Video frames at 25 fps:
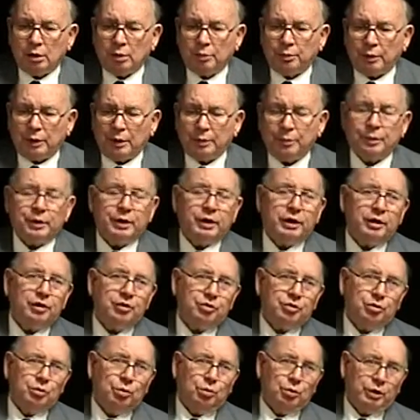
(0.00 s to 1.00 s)
probably high
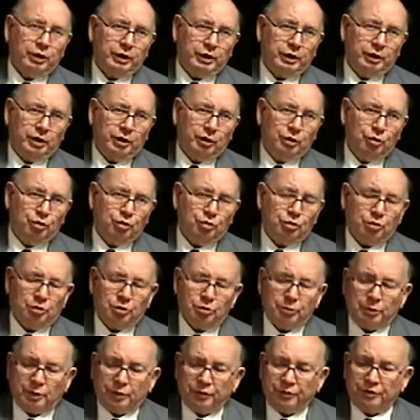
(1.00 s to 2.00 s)
school age,
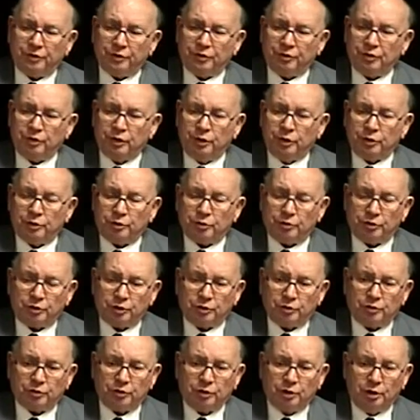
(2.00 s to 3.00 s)
about 15 or
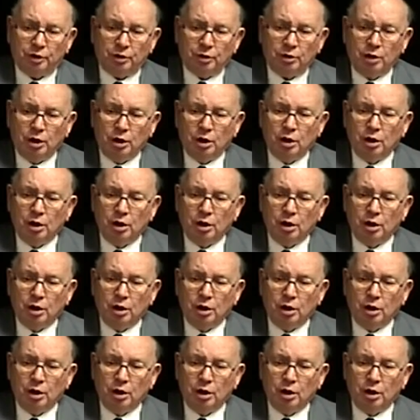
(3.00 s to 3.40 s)
16,